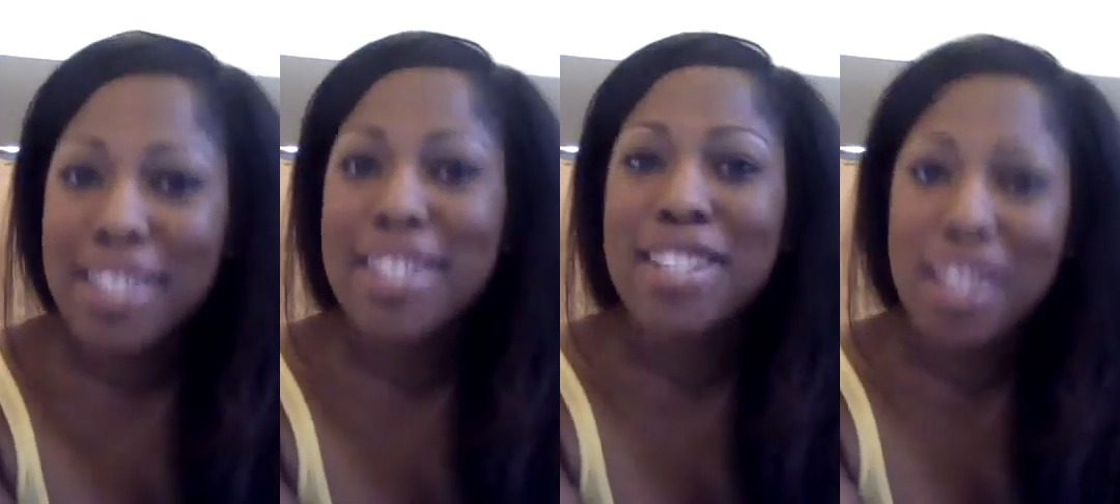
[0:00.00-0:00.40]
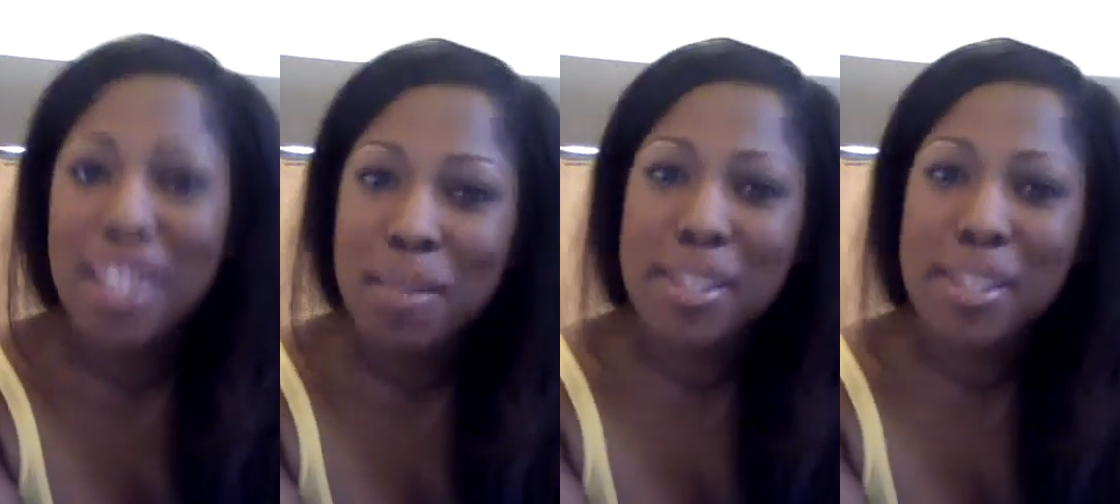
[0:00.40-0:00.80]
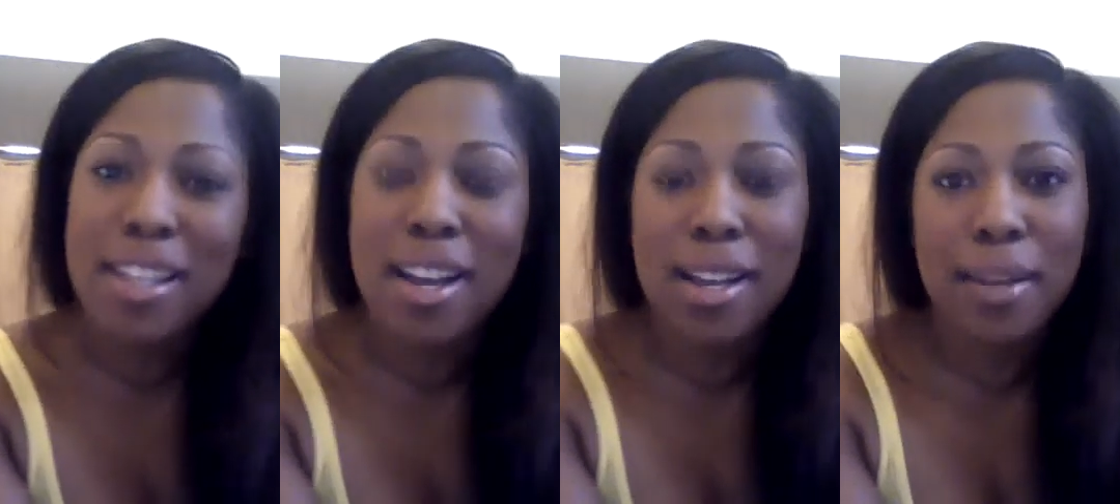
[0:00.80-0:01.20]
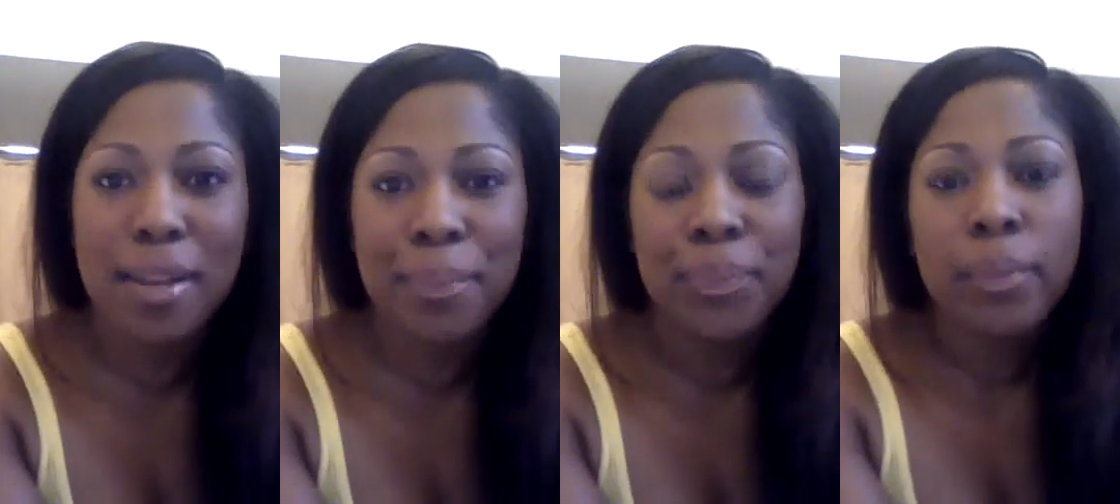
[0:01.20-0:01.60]
tips
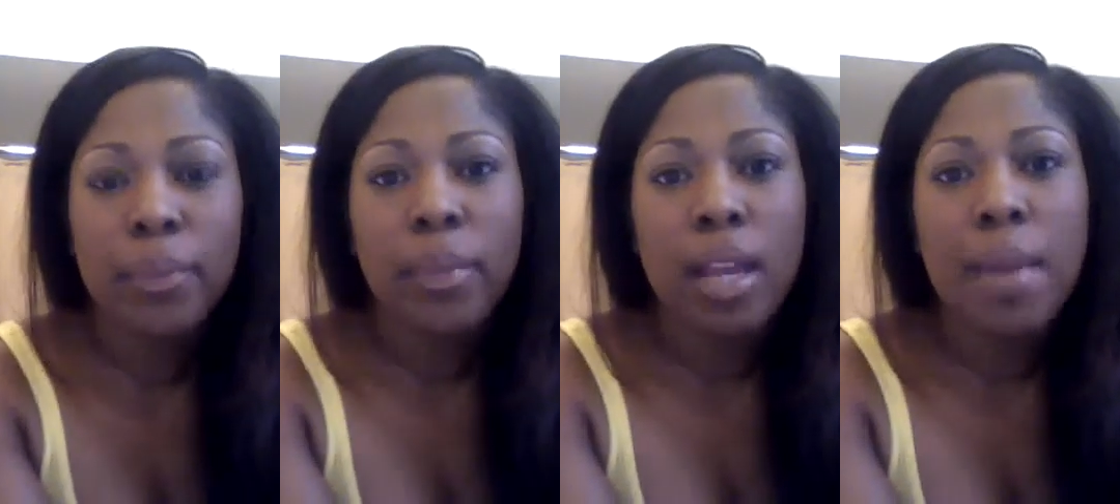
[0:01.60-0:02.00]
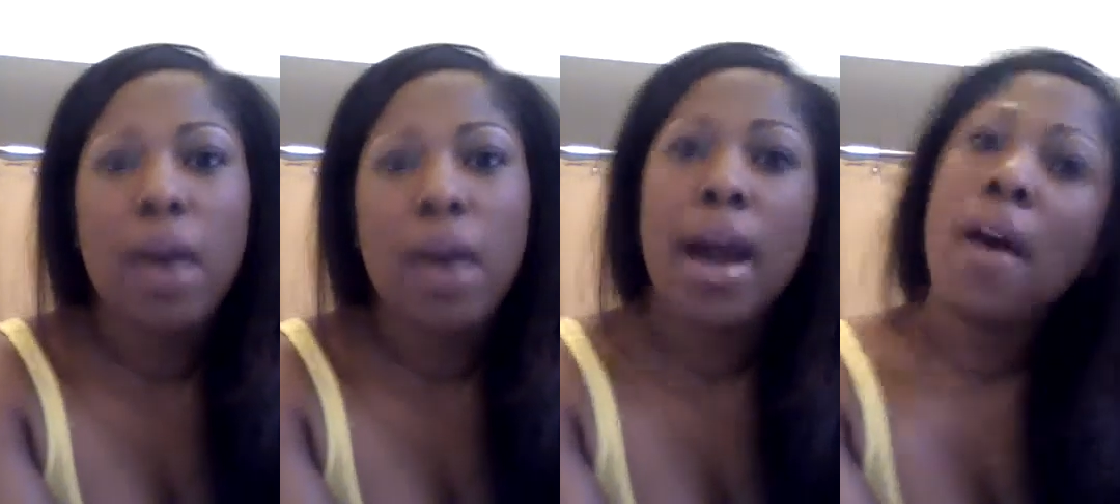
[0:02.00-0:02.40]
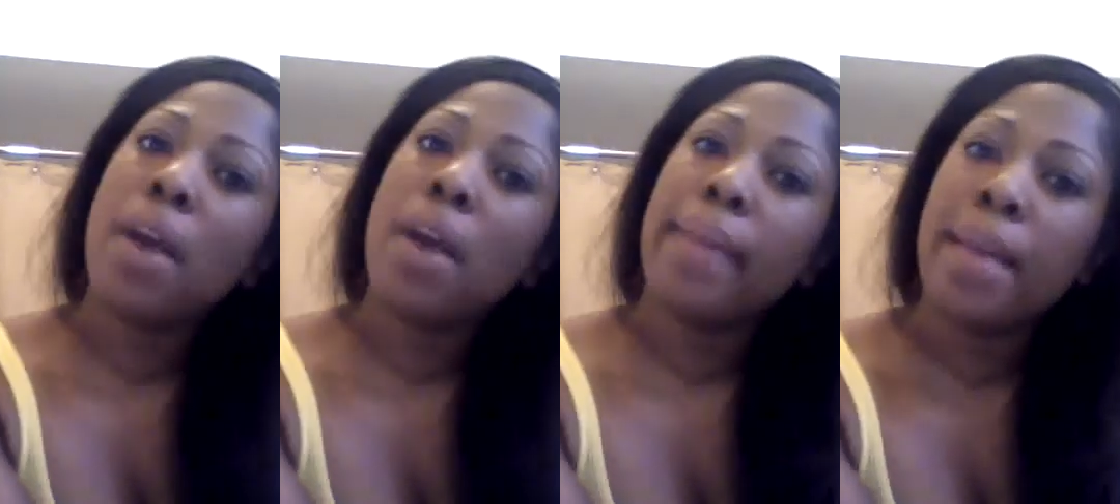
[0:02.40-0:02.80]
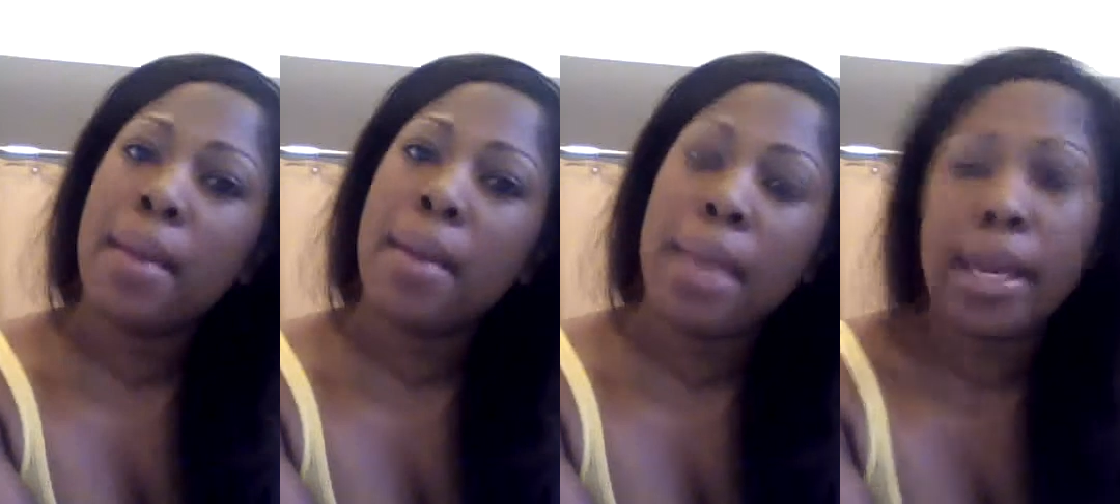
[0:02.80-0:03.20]
about how I apply
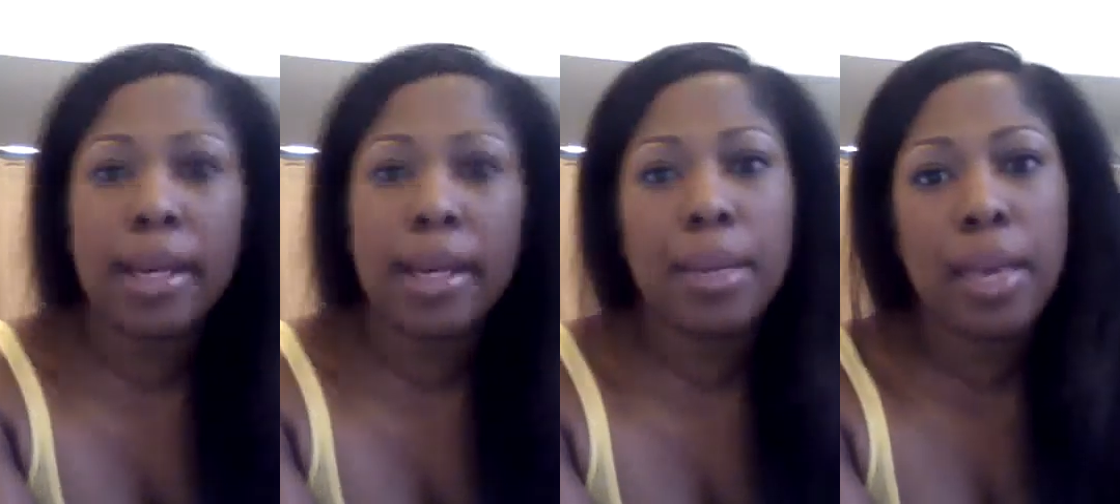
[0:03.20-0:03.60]
my makeup,